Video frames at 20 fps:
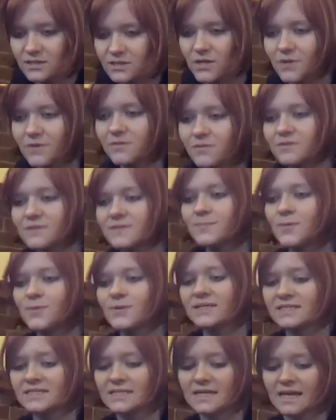toes
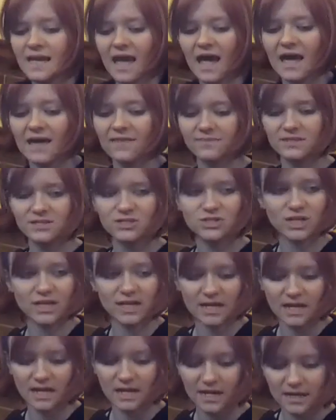pointing at the
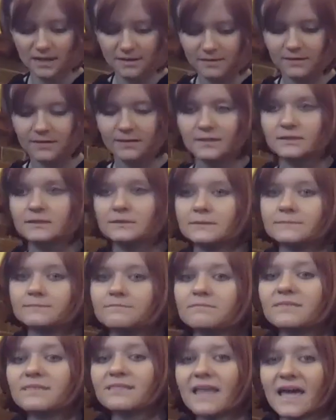chair.
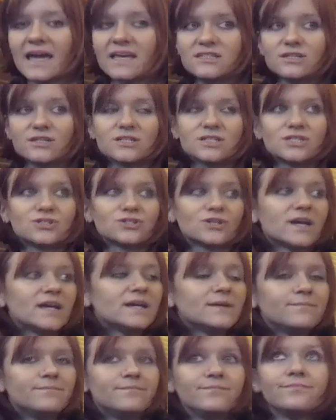Legs are
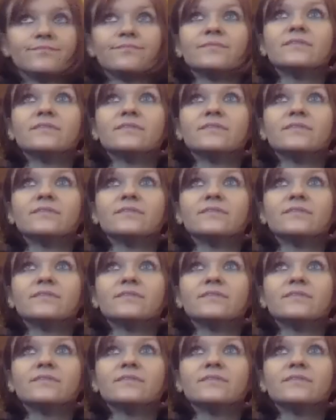straight.